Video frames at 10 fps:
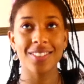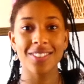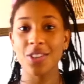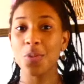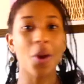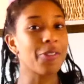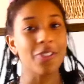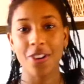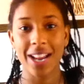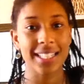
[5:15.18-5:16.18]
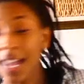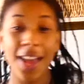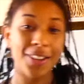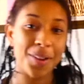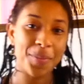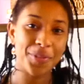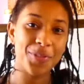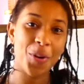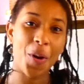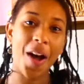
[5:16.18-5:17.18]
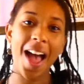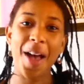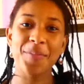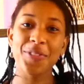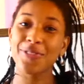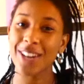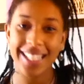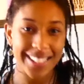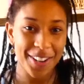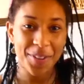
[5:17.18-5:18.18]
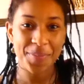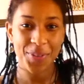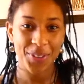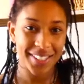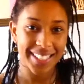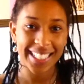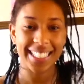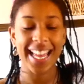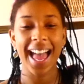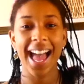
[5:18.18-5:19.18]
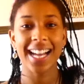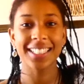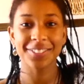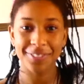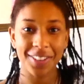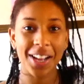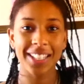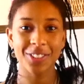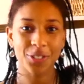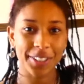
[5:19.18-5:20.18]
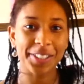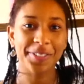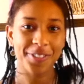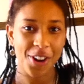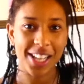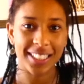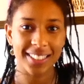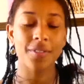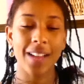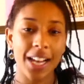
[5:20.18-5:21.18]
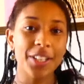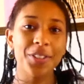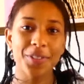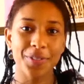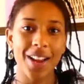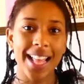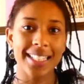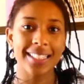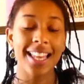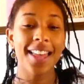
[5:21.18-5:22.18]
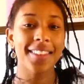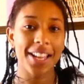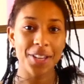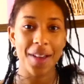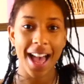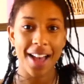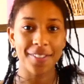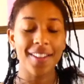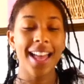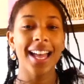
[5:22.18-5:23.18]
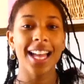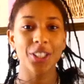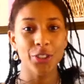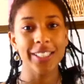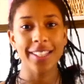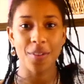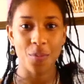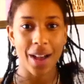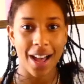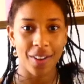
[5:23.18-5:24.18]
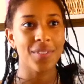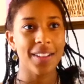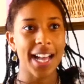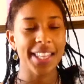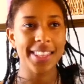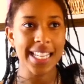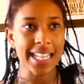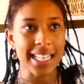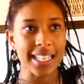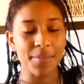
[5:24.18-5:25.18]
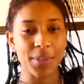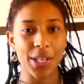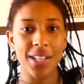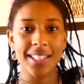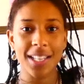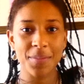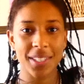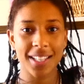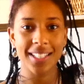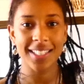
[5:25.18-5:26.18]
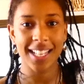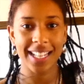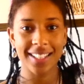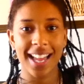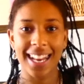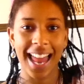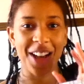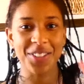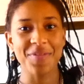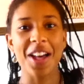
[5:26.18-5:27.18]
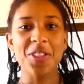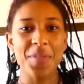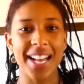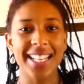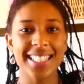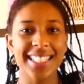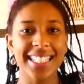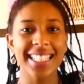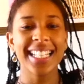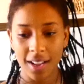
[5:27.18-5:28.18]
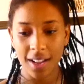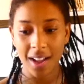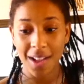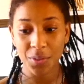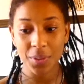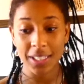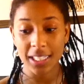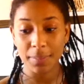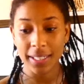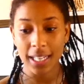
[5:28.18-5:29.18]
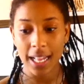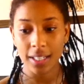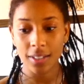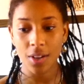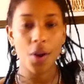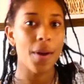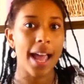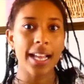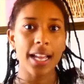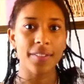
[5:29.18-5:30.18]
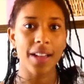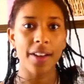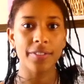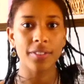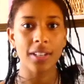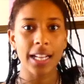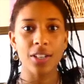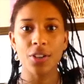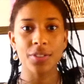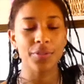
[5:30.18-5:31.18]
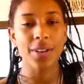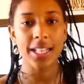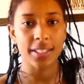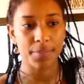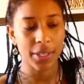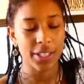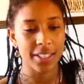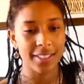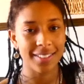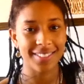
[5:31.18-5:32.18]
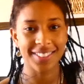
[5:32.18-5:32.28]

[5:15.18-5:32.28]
You won't regret it. Number 4, friends are important, and find real friends. Value your friends that you have and treat them well. I think because I'm such like a loudmouth person, I've always just been like, oh, I kind of have like loads of friends because,